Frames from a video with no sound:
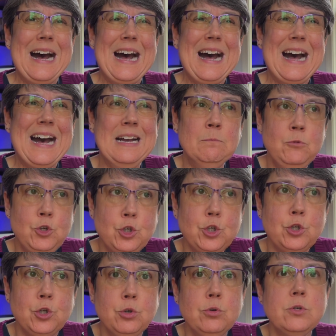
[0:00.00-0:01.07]
I'm
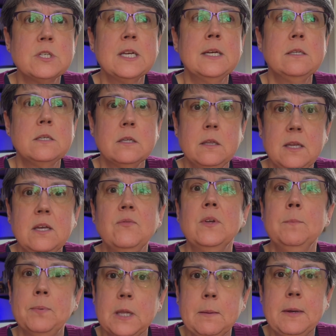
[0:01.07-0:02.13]
choosing to live
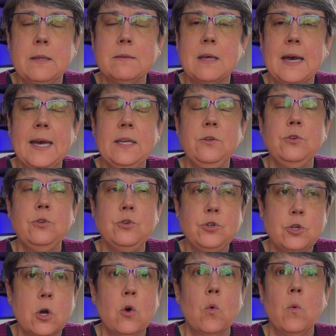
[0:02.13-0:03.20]
in Plymouth. I
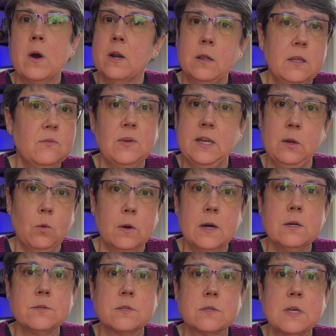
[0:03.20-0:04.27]
don't want to live anywhere
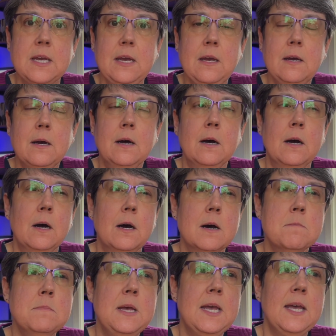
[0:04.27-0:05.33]
else.
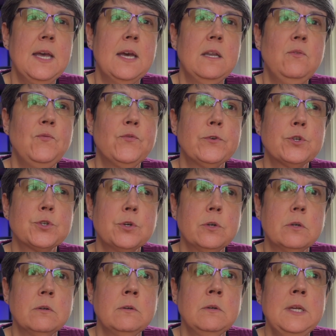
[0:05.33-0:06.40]
And for
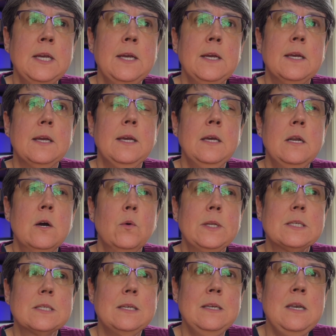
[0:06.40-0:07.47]
certain,
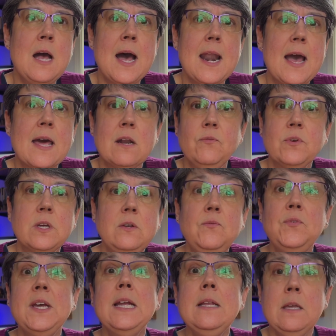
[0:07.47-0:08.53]
it's not out of
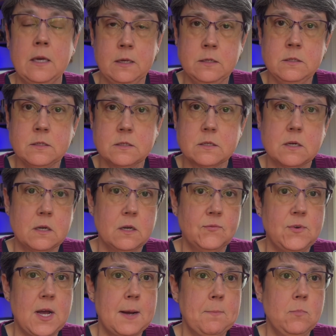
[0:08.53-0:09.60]
convenience
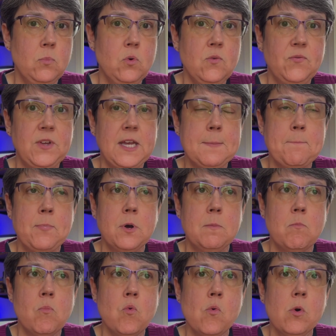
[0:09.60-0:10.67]
of not moving,
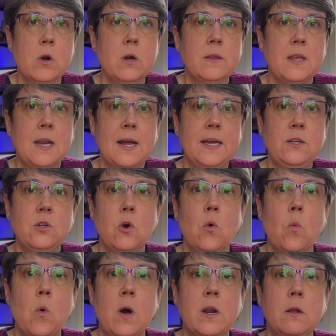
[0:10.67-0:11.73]
but more that I
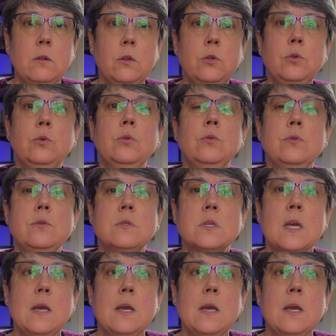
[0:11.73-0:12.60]
don't want to lose